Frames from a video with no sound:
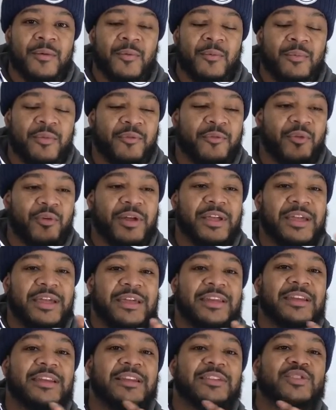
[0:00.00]
before he
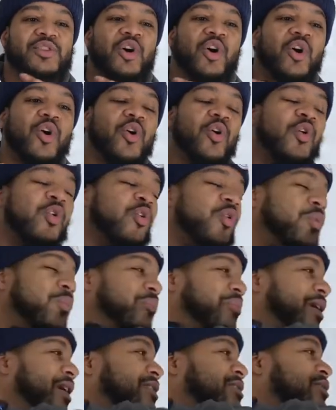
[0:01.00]
ended his whole
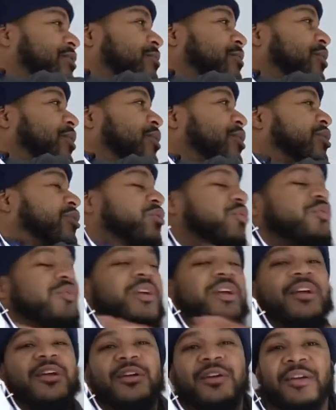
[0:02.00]
basketball
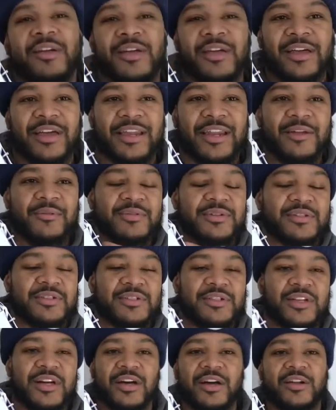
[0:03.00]
career and he was
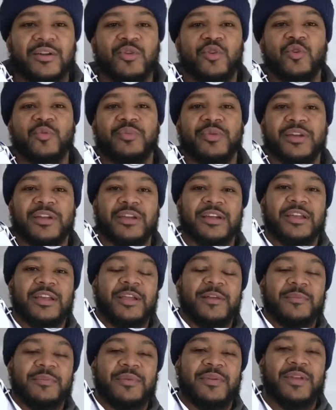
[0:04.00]
done hooping in the
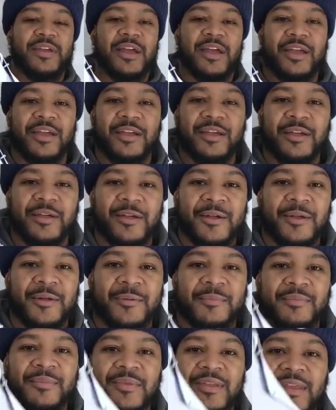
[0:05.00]
NBA.
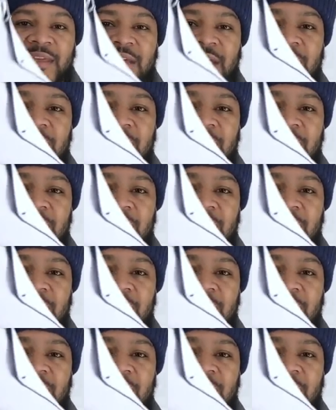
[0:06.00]
And